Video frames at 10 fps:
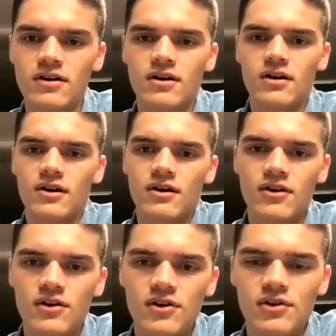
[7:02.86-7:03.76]

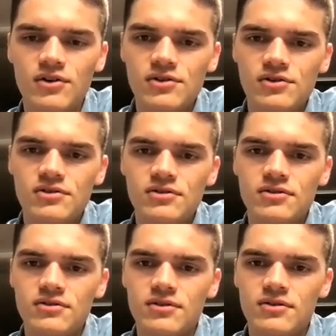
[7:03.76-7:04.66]

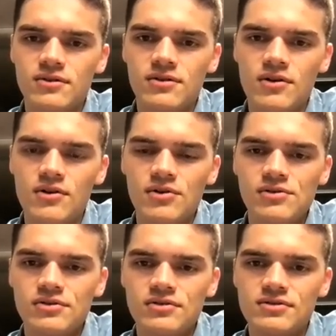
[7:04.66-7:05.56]

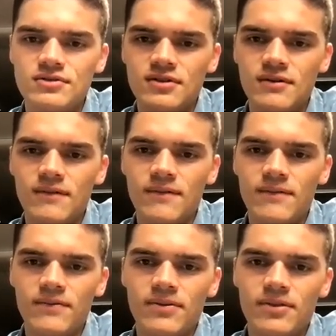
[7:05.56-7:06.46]

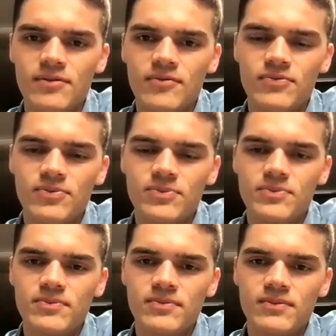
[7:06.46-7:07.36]

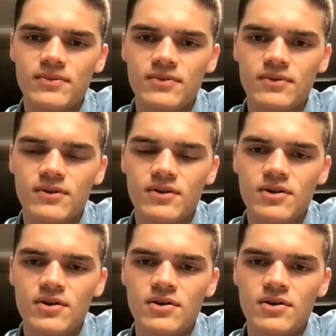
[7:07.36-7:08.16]
(silent)